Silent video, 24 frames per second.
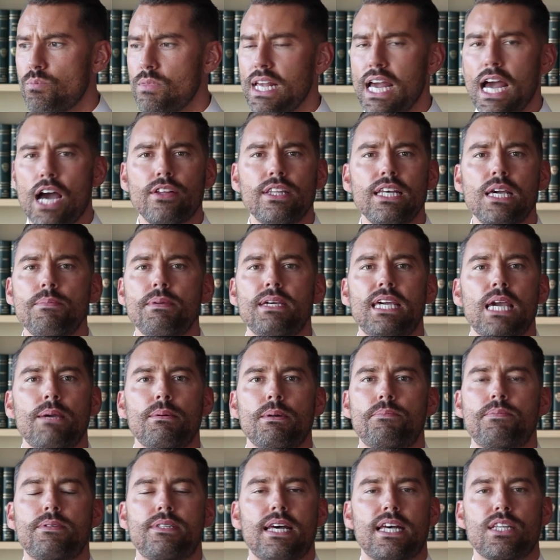how they became
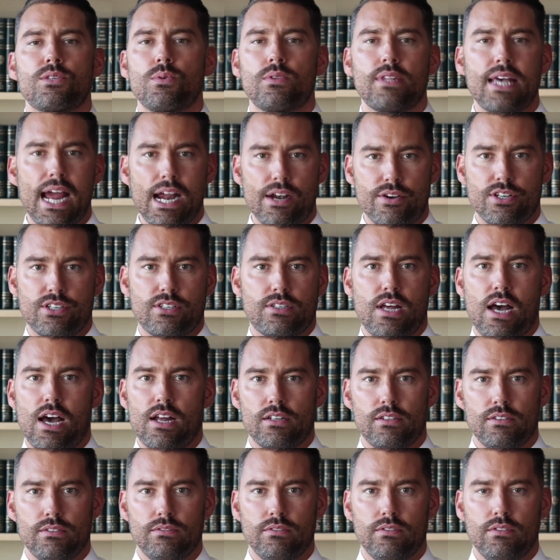obsessed with
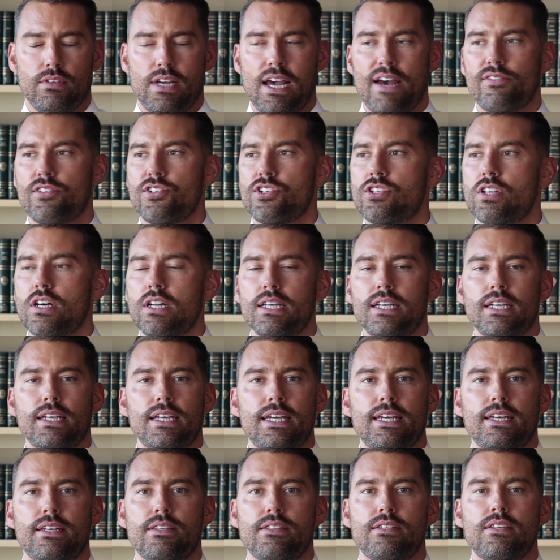Aristotle after studying
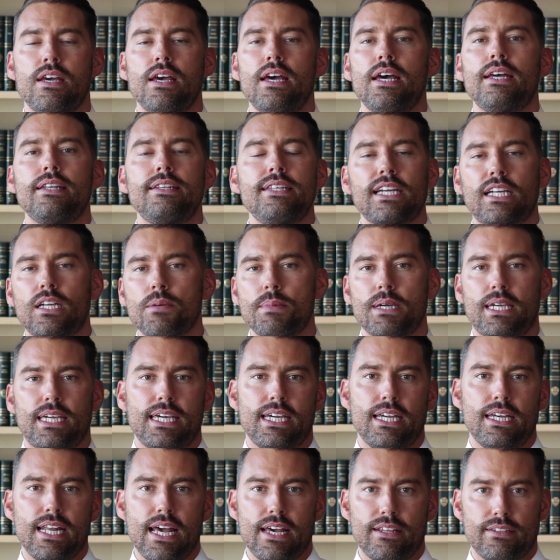his
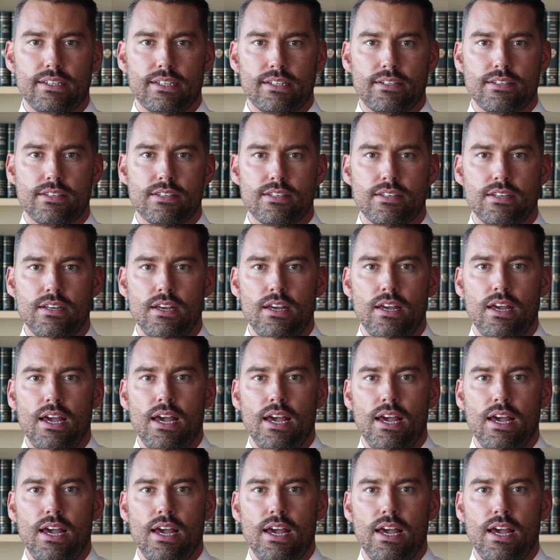Nicomachean Ethics.